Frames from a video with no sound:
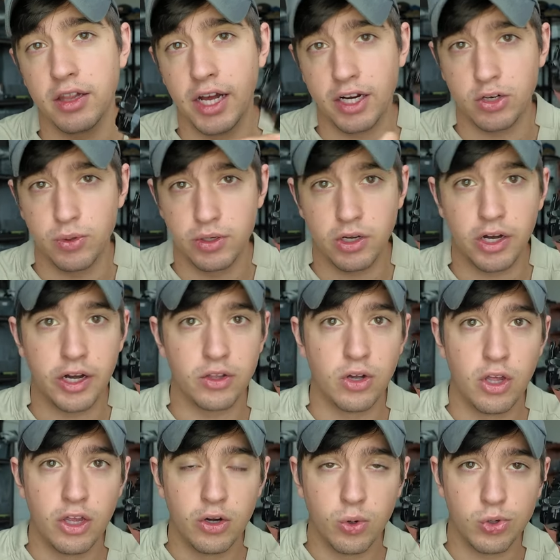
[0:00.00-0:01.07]
a lot going on,
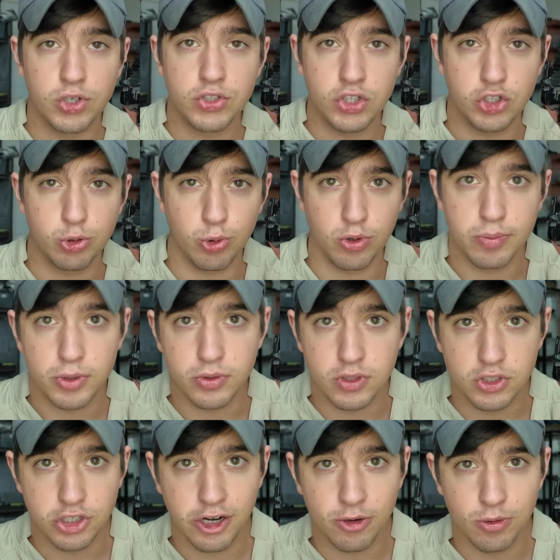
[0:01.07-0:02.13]
or just a shorter build
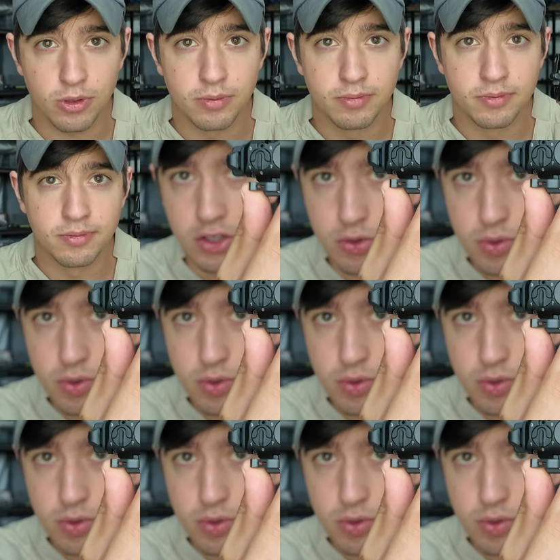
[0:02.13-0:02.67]
in general. The